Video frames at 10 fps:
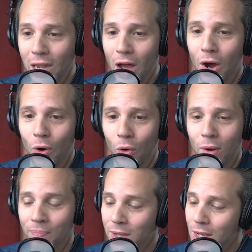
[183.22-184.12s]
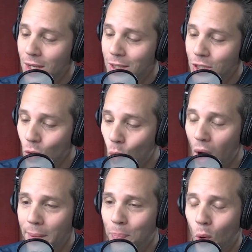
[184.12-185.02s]
low, to
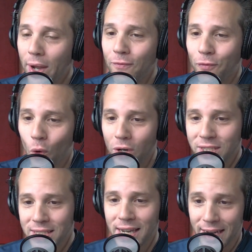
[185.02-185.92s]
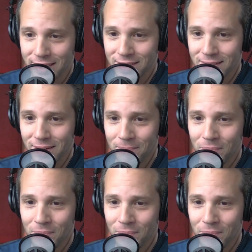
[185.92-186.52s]
1.46.